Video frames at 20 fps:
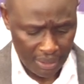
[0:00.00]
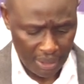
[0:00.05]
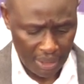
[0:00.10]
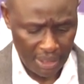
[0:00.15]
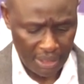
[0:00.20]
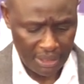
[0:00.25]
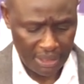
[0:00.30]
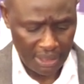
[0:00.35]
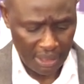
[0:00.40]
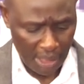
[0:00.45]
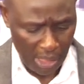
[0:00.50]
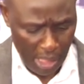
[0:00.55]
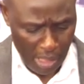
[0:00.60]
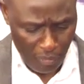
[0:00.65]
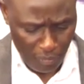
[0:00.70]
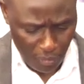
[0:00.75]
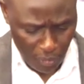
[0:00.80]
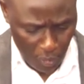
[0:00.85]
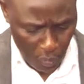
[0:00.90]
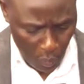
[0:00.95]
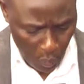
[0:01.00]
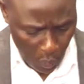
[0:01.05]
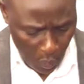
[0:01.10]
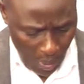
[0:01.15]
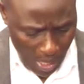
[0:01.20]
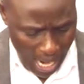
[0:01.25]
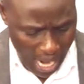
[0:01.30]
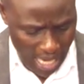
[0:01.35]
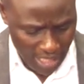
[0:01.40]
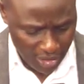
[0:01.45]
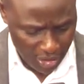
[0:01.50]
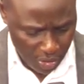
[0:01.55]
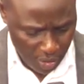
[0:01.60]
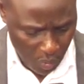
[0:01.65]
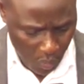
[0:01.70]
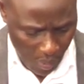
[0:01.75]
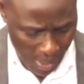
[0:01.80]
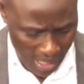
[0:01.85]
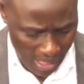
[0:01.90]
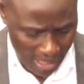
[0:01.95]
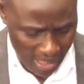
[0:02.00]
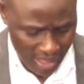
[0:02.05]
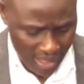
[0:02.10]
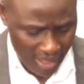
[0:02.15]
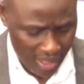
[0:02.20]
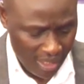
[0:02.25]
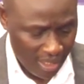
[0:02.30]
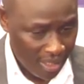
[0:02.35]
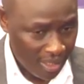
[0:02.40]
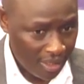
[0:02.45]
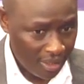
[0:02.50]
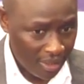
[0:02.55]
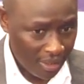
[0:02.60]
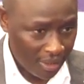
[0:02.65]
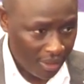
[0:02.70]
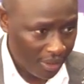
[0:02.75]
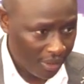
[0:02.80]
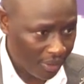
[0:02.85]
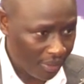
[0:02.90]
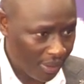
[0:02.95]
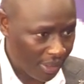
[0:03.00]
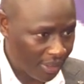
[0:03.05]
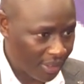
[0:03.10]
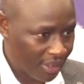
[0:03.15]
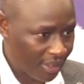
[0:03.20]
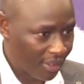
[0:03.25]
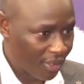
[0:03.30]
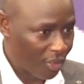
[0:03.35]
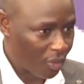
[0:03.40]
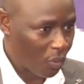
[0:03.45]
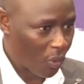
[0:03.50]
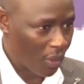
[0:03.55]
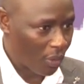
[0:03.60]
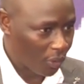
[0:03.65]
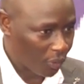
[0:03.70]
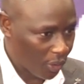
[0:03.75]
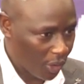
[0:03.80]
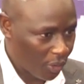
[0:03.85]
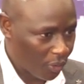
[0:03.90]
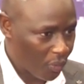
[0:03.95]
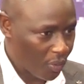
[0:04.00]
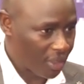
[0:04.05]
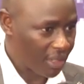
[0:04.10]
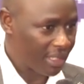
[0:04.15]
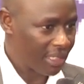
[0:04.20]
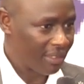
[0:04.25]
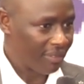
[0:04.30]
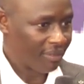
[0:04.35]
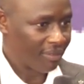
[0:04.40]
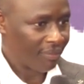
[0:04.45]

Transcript: is if you are sure that you are not going to receive.